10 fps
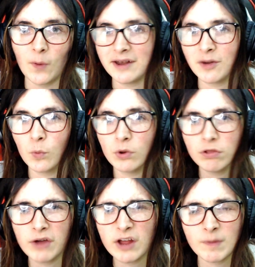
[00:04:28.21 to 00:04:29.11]
And what's
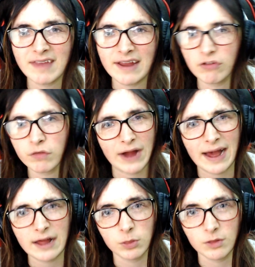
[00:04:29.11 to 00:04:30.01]
your expectations for
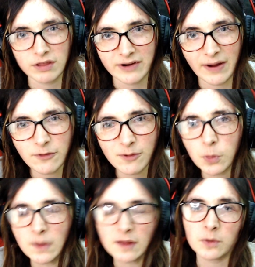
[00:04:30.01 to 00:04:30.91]
Haas this year? How do you
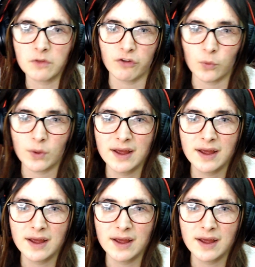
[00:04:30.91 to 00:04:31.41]
think they'll do?